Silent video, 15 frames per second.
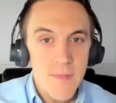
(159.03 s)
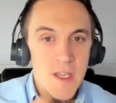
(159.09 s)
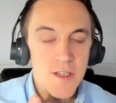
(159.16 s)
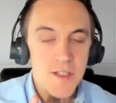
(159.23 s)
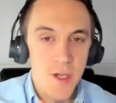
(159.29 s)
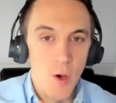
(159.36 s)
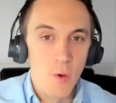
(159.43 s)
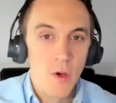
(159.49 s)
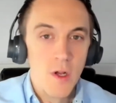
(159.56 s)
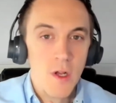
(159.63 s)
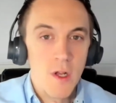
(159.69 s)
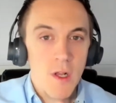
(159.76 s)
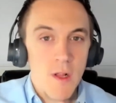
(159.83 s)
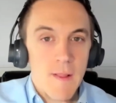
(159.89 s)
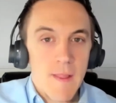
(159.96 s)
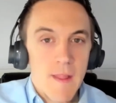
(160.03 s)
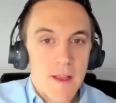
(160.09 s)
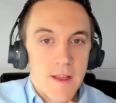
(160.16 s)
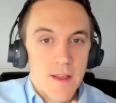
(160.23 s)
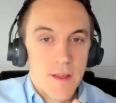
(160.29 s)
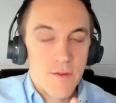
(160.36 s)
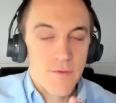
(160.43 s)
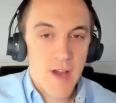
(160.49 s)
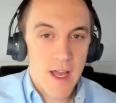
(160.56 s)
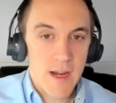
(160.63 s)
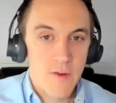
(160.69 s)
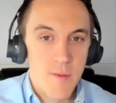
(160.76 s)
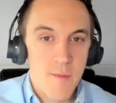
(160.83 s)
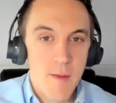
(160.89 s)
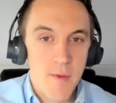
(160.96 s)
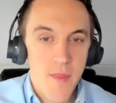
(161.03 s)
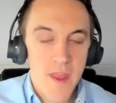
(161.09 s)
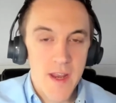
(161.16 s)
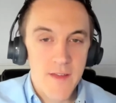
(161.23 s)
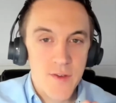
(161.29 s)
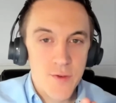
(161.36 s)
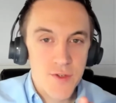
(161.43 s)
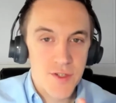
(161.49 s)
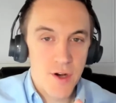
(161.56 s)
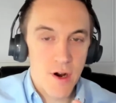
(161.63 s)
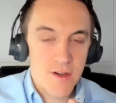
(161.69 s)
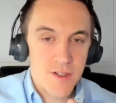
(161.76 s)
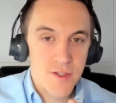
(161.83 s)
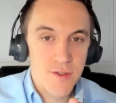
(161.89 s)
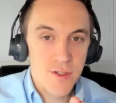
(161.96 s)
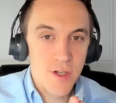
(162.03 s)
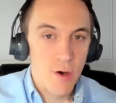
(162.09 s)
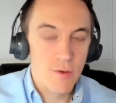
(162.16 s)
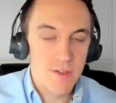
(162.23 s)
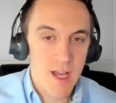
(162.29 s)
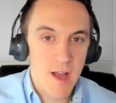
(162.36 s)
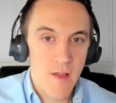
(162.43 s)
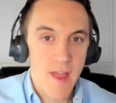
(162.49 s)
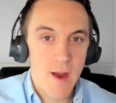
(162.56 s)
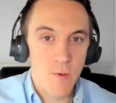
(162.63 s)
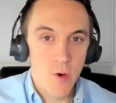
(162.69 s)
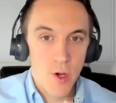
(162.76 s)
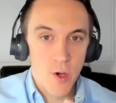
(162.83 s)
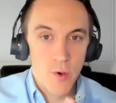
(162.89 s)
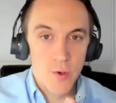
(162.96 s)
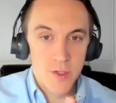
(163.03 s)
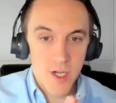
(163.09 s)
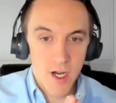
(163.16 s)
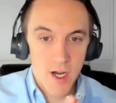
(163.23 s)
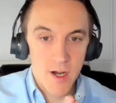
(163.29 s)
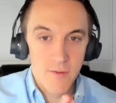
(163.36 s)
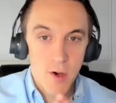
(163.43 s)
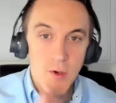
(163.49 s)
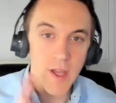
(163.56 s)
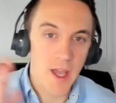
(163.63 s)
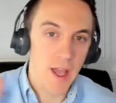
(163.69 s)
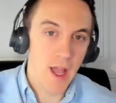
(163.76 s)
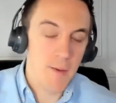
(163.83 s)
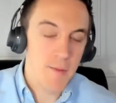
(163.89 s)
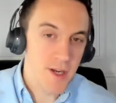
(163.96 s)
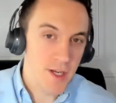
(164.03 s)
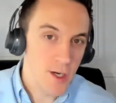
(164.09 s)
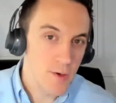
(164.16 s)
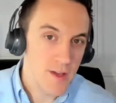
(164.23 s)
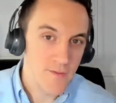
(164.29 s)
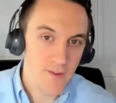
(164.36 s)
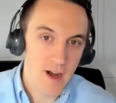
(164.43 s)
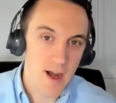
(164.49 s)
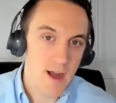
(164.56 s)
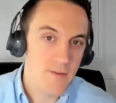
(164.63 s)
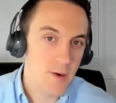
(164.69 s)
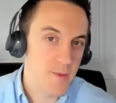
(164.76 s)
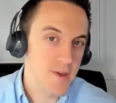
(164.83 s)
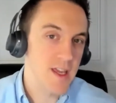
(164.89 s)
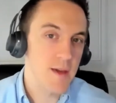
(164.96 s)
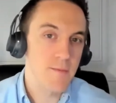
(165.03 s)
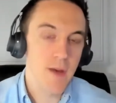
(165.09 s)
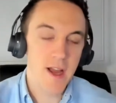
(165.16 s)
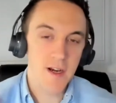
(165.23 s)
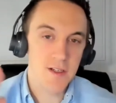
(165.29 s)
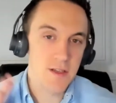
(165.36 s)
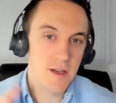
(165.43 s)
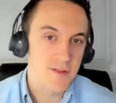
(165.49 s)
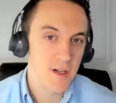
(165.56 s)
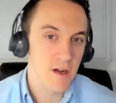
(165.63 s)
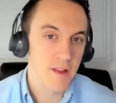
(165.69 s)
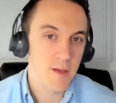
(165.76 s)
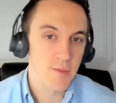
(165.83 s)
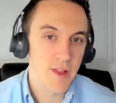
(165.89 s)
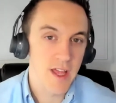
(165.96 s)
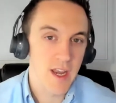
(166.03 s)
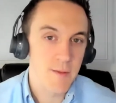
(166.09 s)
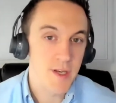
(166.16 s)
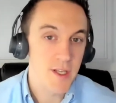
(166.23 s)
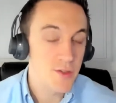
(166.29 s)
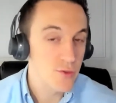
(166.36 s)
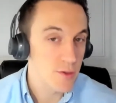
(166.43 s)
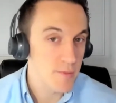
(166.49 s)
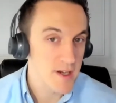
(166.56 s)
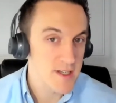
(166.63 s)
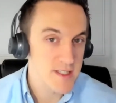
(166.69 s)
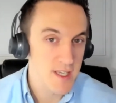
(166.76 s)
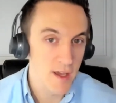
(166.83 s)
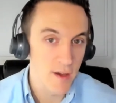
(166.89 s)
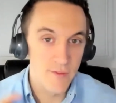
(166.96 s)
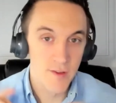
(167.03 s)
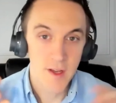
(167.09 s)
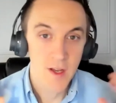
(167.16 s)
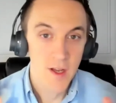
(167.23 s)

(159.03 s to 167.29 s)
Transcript: So you've got to remember that if you start to go down that road of, okay, I'm going to go E5, I'm going to get Microsoft's calling plan, I'm going to do it myself,